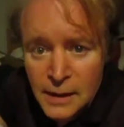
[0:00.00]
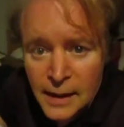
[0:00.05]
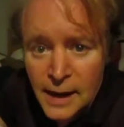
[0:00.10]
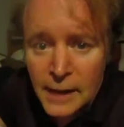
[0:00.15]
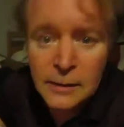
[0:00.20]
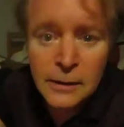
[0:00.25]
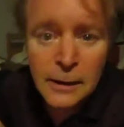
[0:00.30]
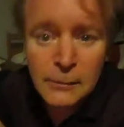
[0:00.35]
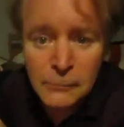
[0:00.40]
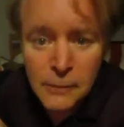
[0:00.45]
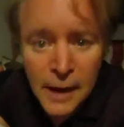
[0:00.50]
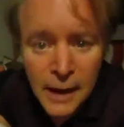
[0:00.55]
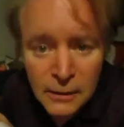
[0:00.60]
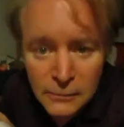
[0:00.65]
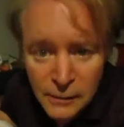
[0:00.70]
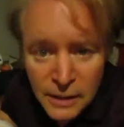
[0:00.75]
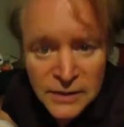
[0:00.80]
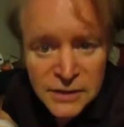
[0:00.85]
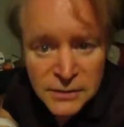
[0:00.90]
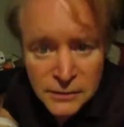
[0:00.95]
Al,
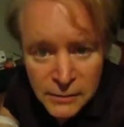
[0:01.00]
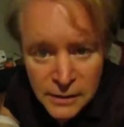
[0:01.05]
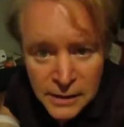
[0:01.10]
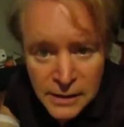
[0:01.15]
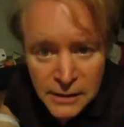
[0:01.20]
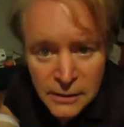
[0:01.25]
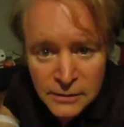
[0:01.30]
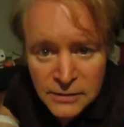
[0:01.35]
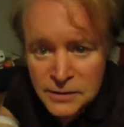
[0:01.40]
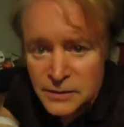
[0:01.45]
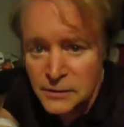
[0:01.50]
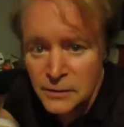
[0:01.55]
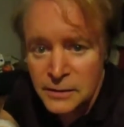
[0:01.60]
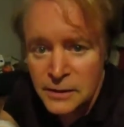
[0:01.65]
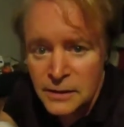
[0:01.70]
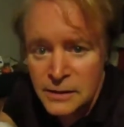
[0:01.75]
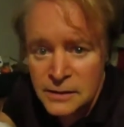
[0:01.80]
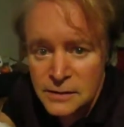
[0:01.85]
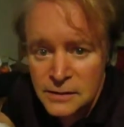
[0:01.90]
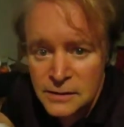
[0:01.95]
Rasuli, also
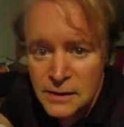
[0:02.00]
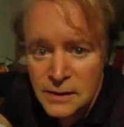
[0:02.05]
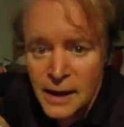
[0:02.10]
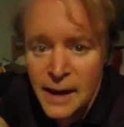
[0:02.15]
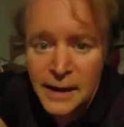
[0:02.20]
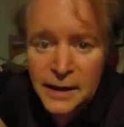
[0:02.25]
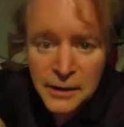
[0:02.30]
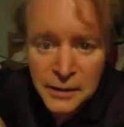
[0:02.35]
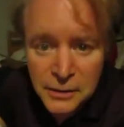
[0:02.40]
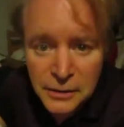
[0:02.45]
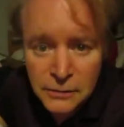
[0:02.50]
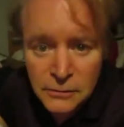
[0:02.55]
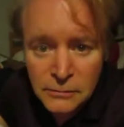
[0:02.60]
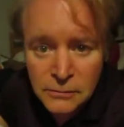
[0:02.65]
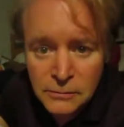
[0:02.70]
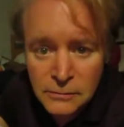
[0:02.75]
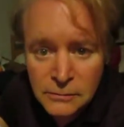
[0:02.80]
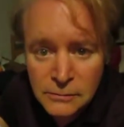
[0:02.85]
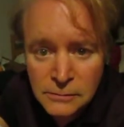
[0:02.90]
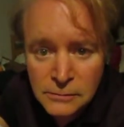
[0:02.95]
known as uh, IQ,
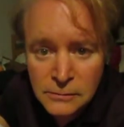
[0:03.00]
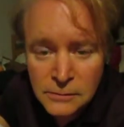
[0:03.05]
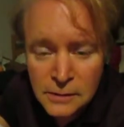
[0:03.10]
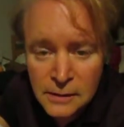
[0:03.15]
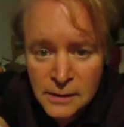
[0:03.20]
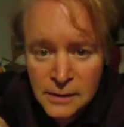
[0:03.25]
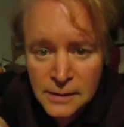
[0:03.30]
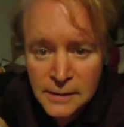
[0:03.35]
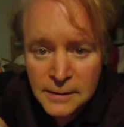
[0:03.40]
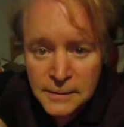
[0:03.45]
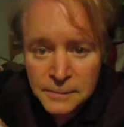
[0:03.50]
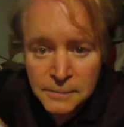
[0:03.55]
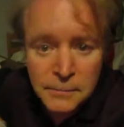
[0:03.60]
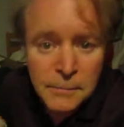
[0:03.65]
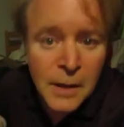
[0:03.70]
uh,